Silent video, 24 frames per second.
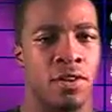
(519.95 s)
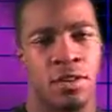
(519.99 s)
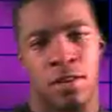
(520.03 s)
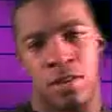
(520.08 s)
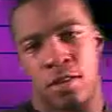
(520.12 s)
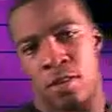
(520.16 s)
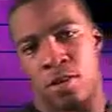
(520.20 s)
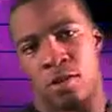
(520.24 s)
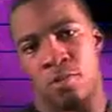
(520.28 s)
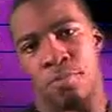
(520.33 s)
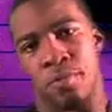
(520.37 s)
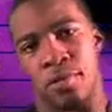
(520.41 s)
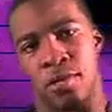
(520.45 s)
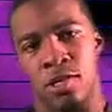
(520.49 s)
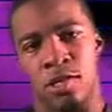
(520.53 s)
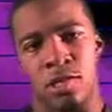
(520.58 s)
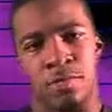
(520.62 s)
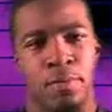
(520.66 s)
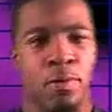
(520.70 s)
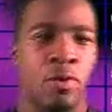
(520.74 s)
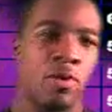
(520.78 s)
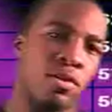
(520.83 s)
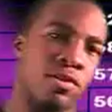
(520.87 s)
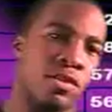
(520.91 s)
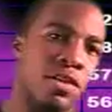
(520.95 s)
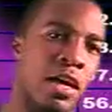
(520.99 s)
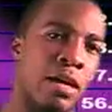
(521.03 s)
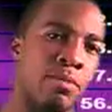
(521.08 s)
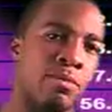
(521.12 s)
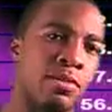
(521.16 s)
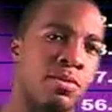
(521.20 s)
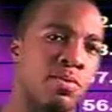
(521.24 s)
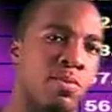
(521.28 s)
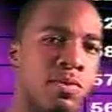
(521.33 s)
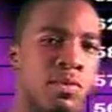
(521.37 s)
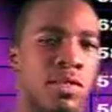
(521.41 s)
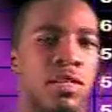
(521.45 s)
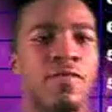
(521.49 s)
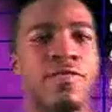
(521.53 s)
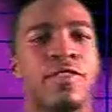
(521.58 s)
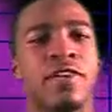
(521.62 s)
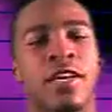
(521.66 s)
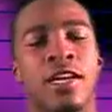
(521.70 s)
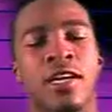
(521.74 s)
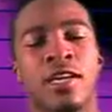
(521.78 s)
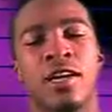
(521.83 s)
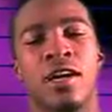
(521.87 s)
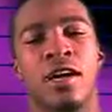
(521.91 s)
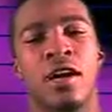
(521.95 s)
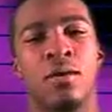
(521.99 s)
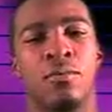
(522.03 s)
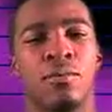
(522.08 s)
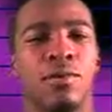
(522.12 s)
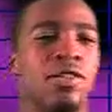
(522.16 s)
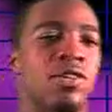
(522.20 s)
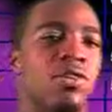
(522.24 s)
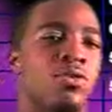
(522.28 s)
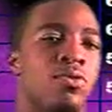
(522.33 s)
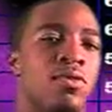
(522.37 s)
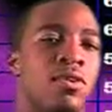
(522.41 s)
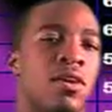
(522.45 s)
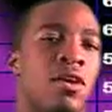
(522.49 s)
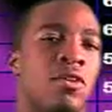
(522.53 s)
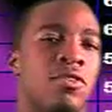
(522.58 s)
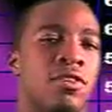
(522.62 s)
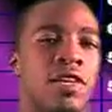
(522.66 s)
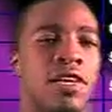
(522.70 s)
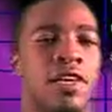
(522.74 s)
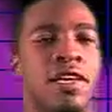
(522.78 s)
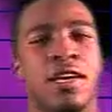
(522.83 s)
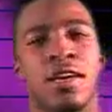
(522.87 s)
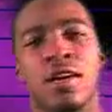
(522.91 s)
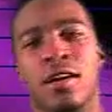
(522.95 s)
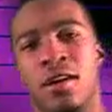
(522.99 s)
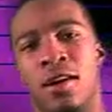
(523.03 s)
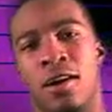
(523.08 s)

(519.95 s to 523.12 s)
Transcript: You know, but it's sports. IBSportsTV.com, we do it all day,